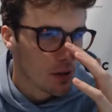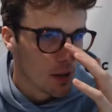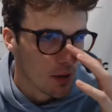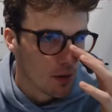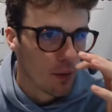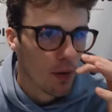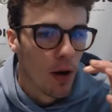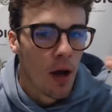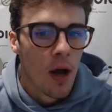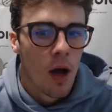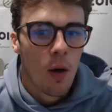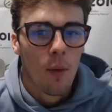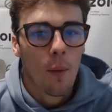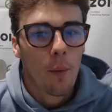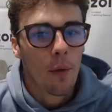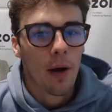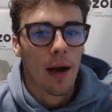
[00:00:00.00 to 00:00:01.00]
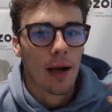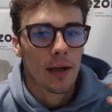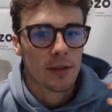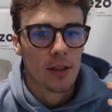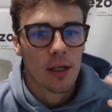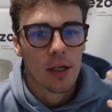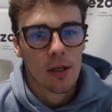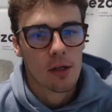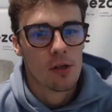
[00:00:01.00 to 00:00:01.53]
So what we're
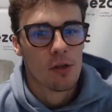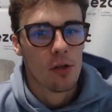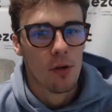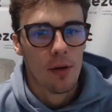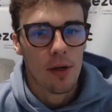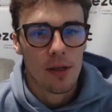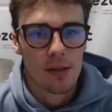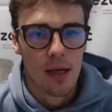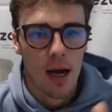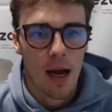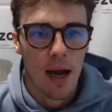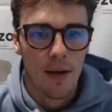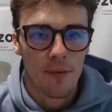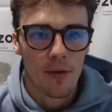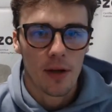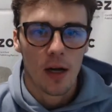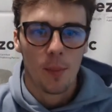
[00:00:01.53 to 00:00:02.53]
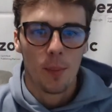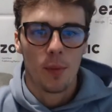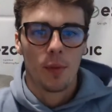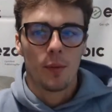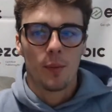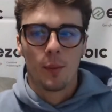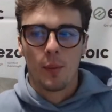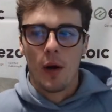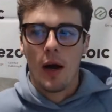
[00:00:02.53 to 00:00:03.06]
actually going to do is I have a
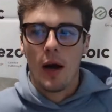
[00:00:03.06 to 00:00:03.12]
couple